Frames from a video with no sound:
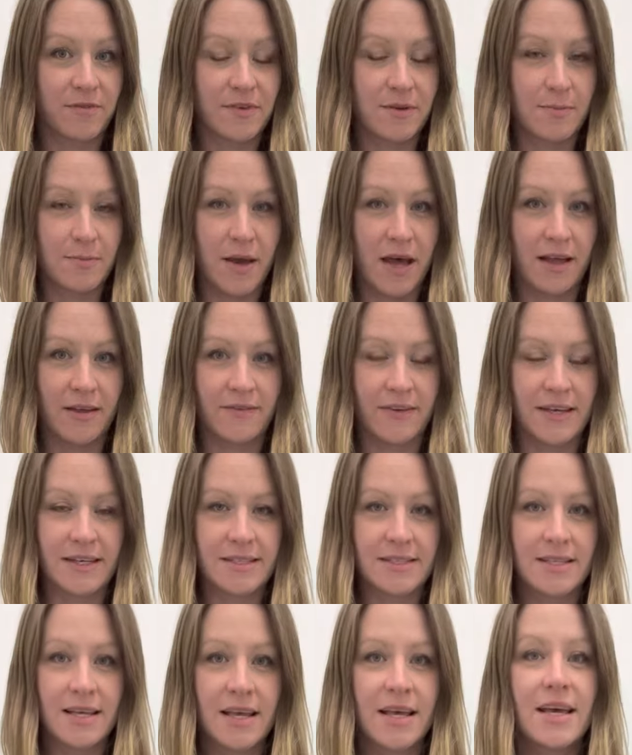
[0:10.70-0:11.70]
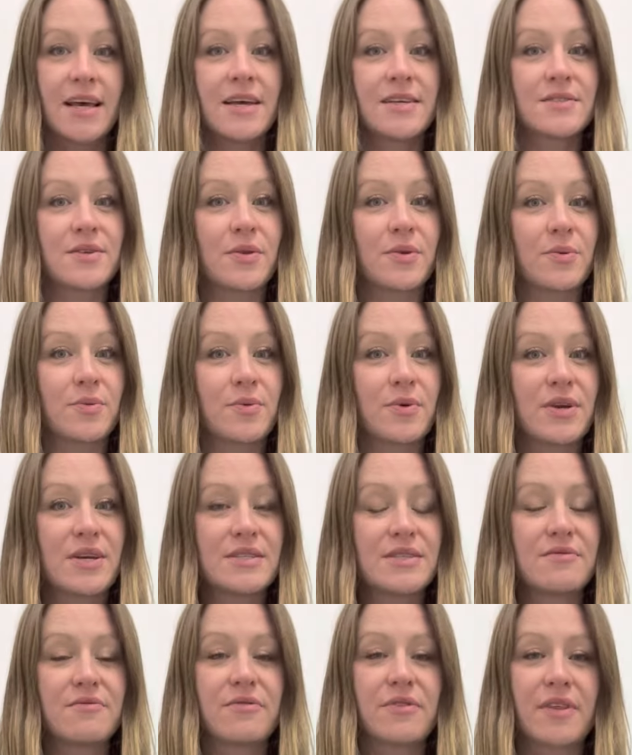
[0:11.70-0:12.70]
the pelvis. So the
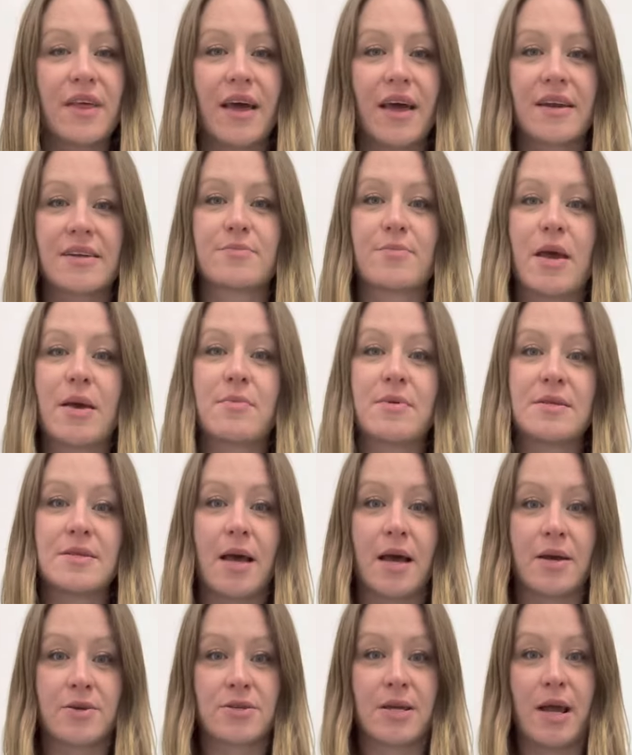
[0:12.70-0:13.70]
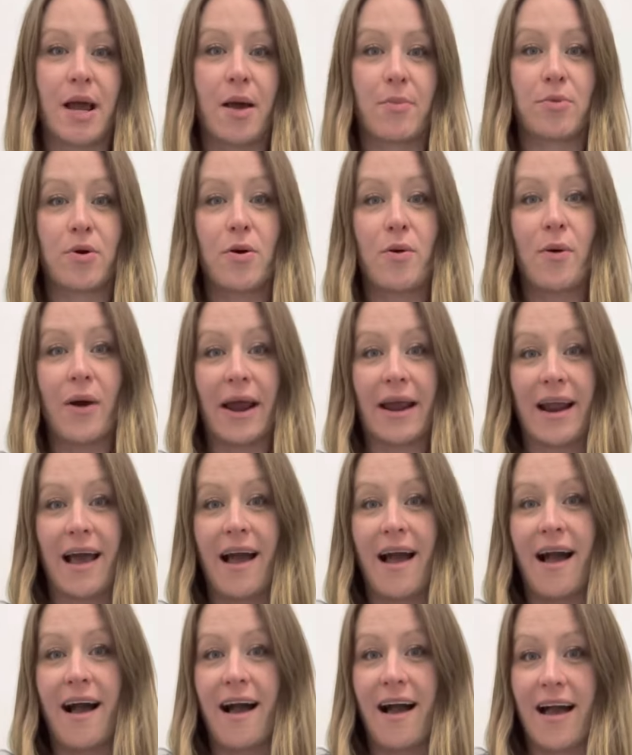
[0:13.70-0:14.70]
reason for that is baby's actually up quite
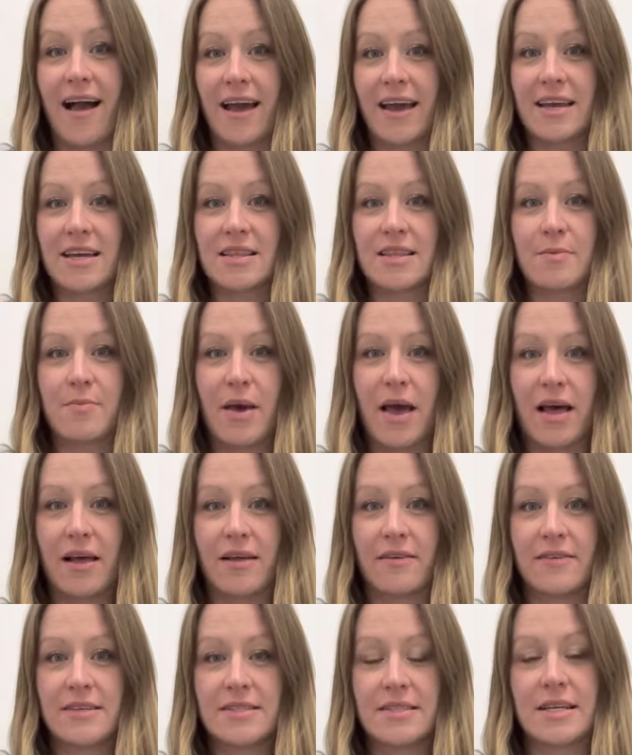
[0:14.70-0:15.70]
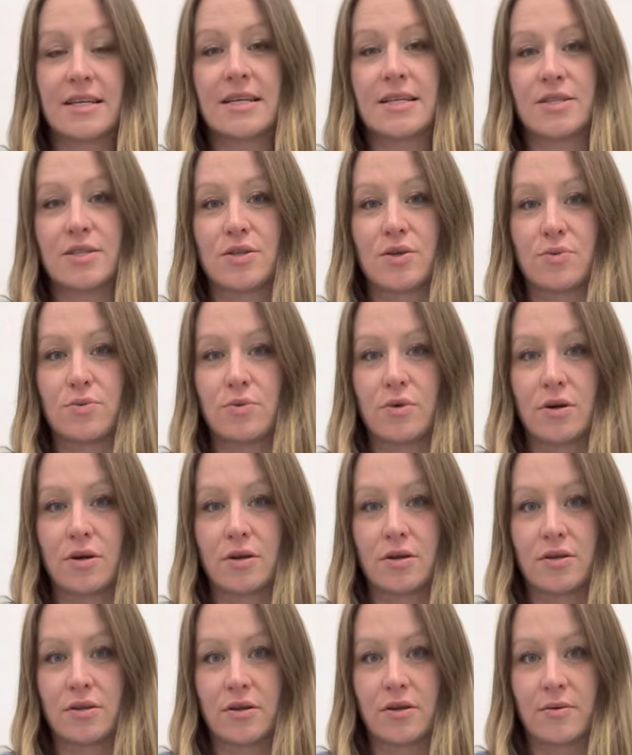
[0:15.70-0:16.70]
high in the pelvis. It needs to
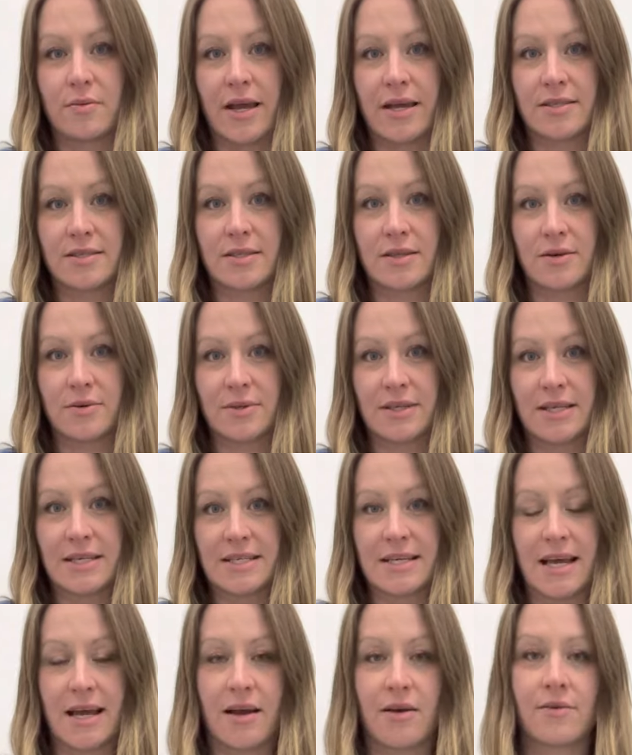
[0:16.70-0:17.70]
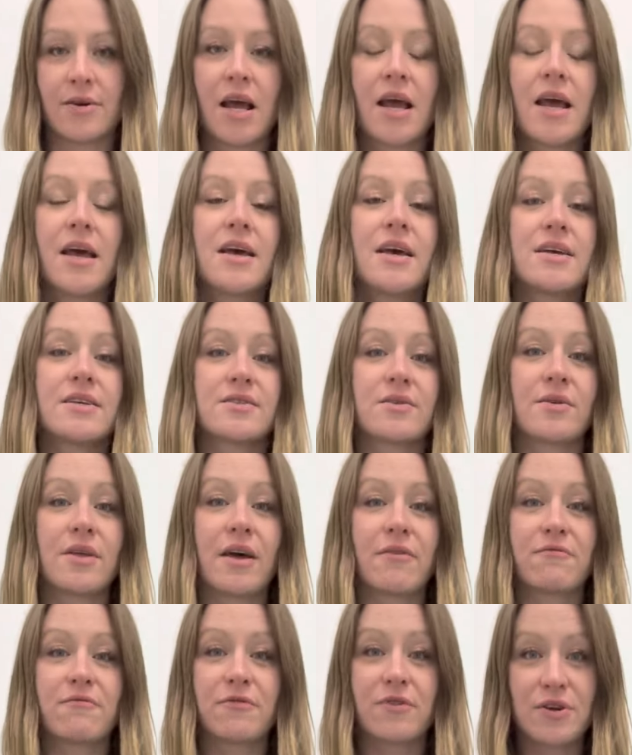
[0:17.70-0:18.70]
work their way slowly down. So
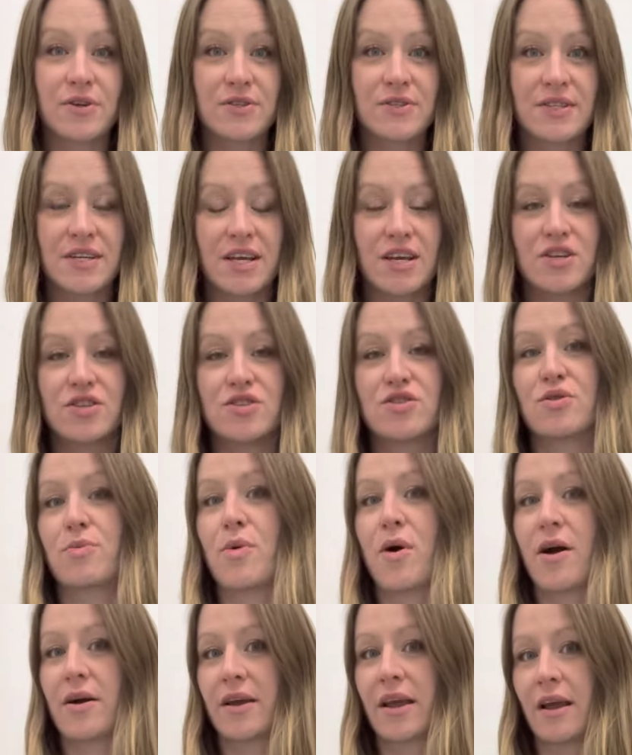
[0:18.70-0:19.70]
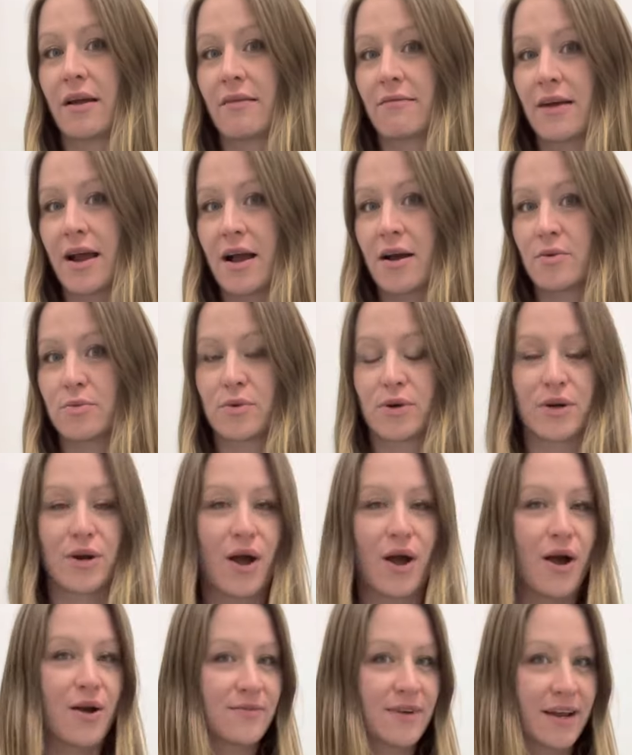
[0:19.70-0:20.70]
that first stage, you're walking around, we're
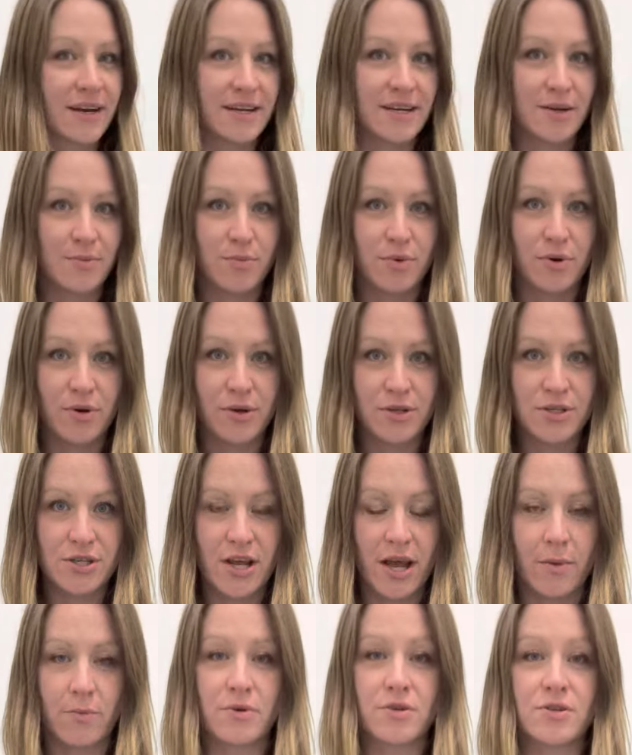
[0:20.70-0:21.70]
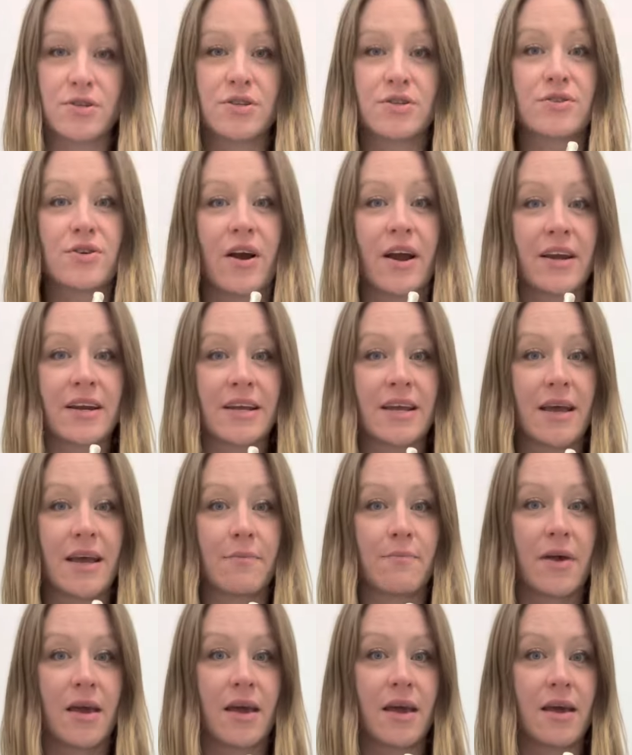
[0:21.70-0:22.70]
not ready to push yet. We're just trying to get
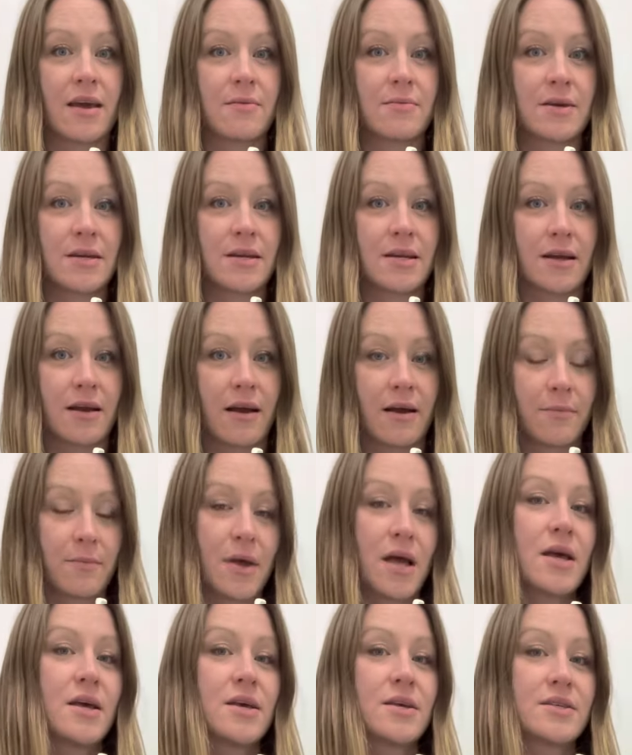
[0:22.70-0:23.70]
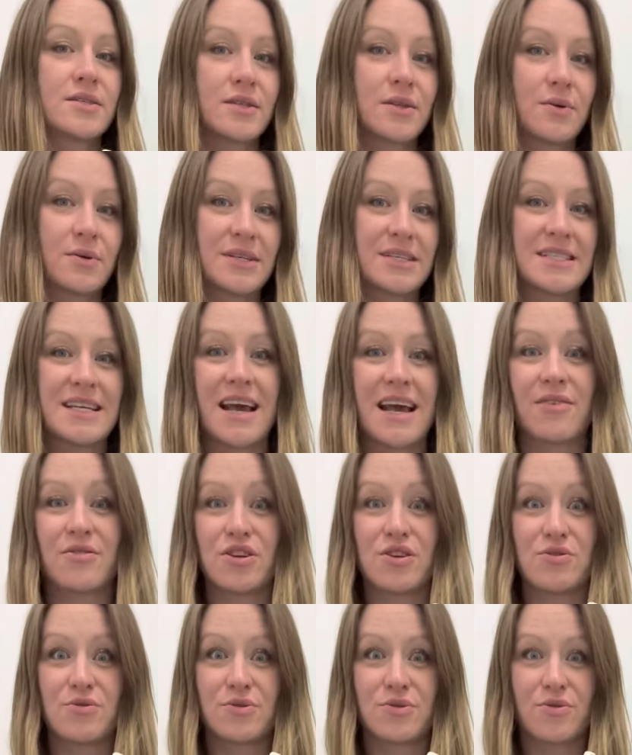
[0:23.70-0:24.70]
baby to come slowly down and
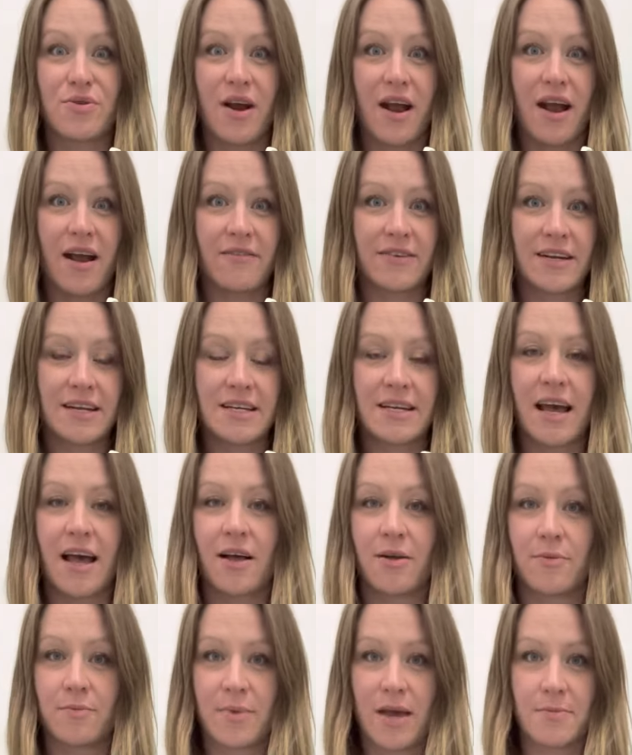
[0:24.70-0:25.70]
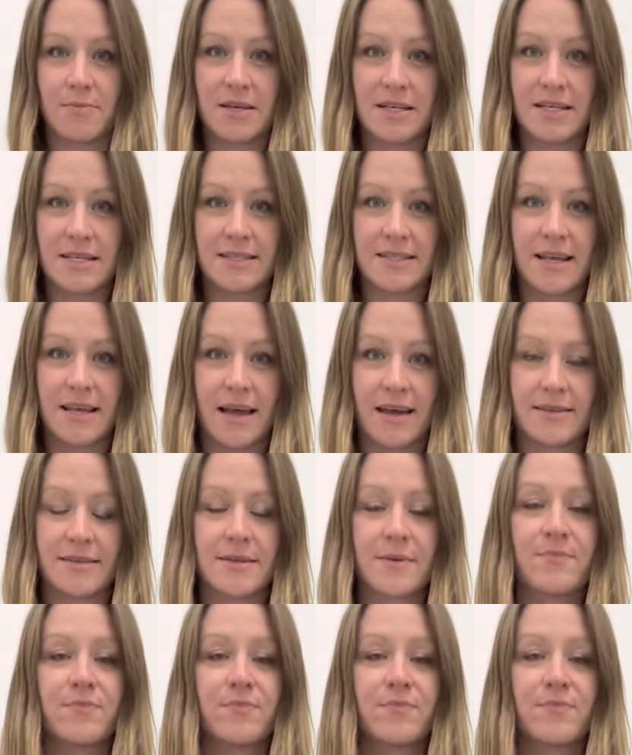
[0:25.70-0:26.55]
use gravity to help baby descend.